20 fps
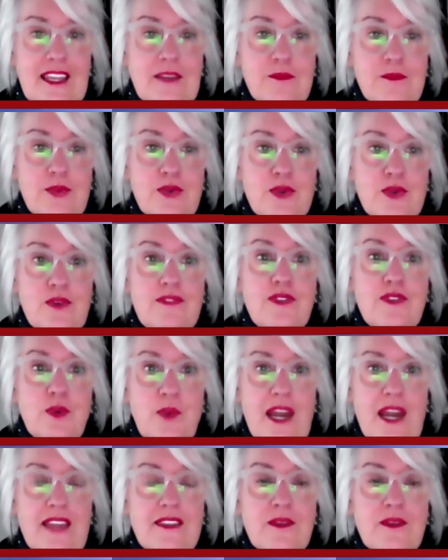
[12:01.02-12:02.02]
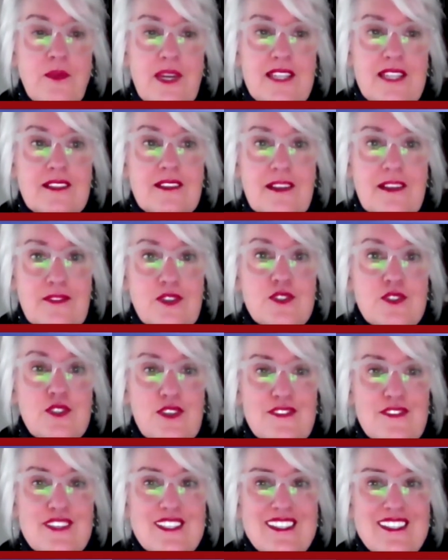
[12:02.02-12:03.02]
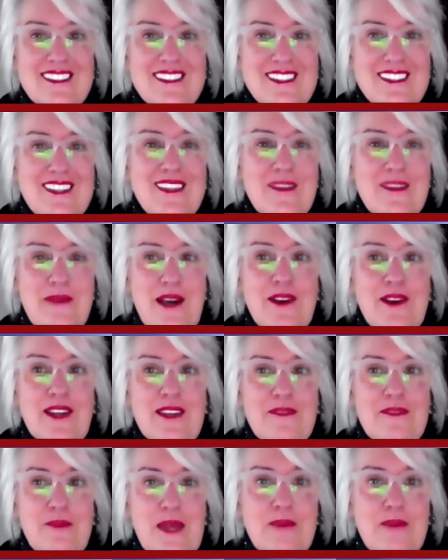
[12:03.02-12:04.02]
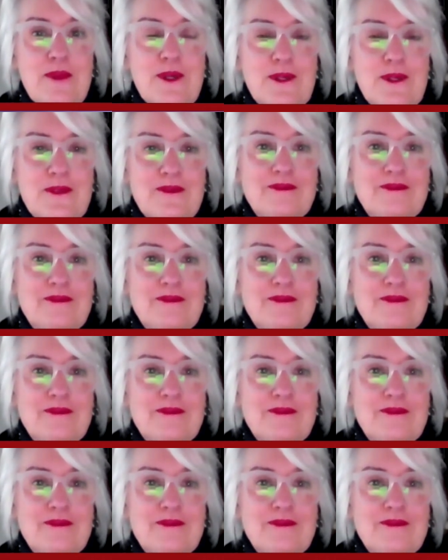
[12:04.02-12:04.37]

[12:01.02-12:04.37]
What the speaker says: improve the way that we deliver services to the American people.